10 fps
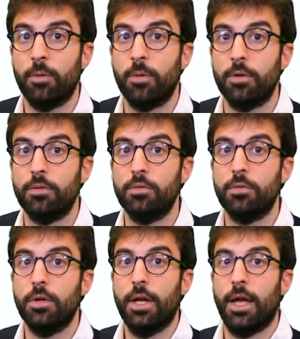we want to
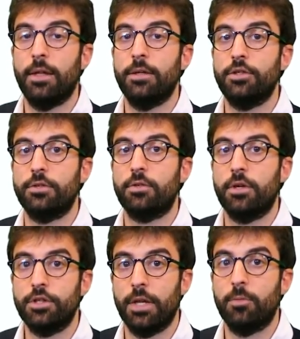do energy
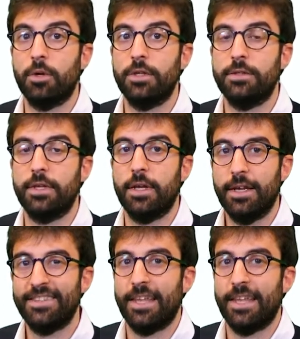storage and what is the